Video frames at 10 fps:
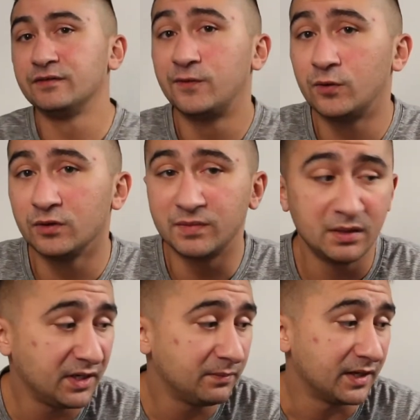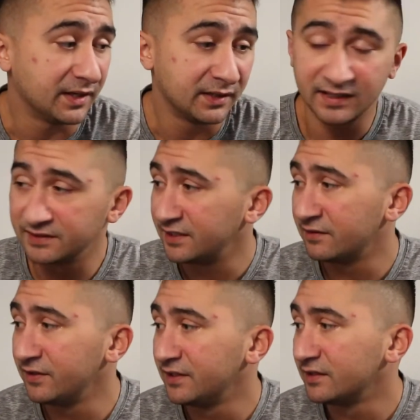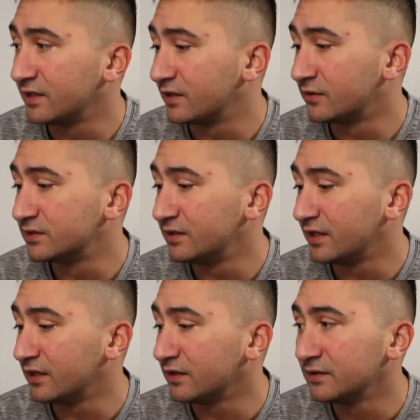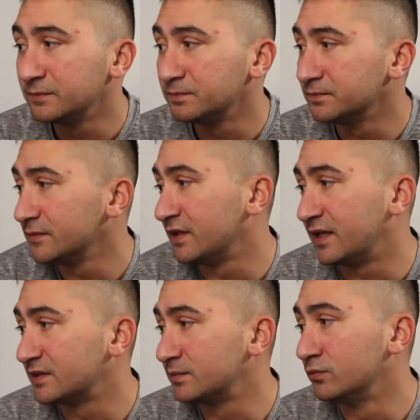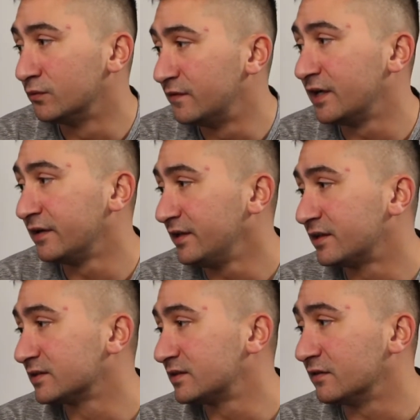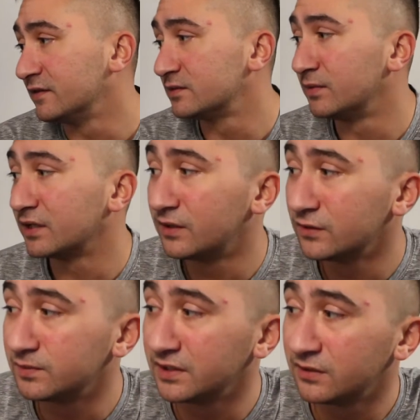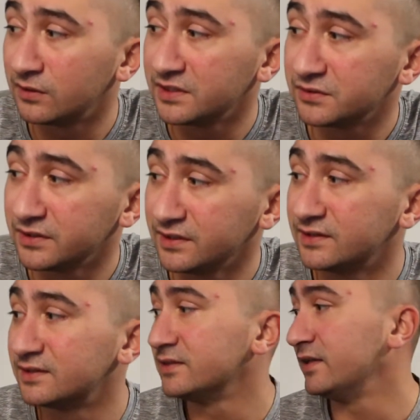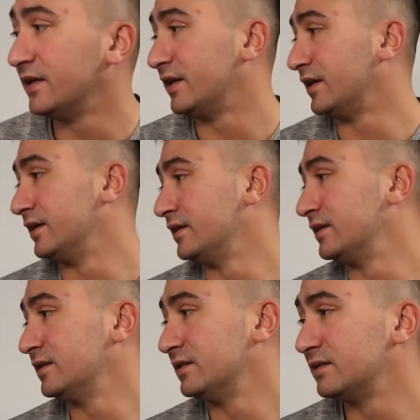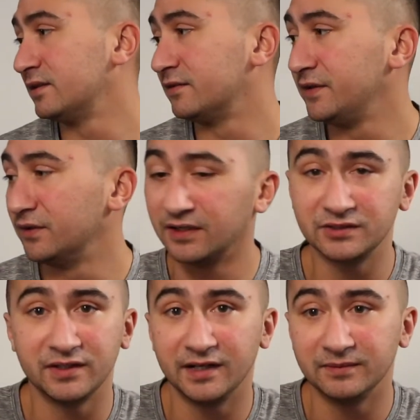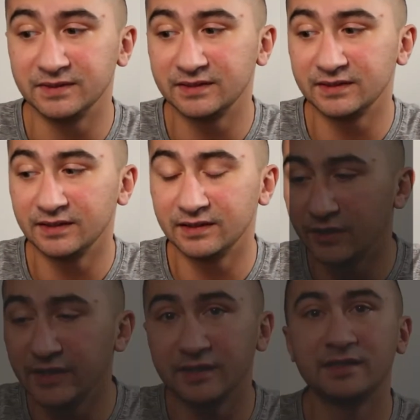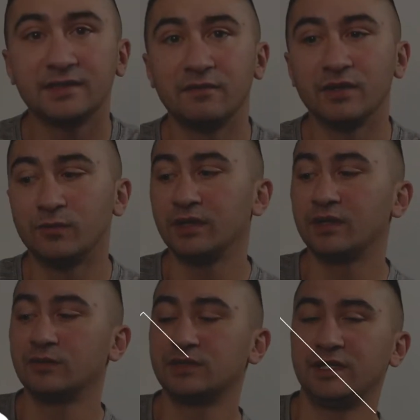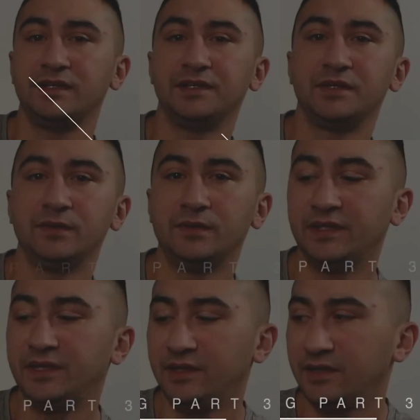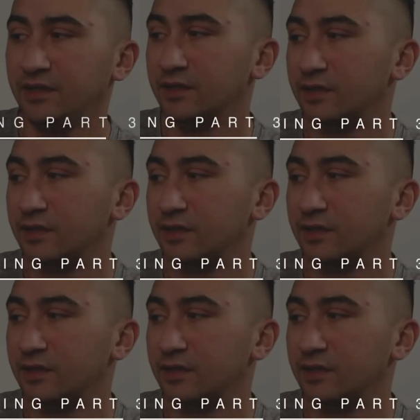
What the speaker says: for my big bag. That is everything that goes in there, and that's very little stuff. It's my clothes, my toiletries, and a few luxury items. Alright, let's cover what goes into the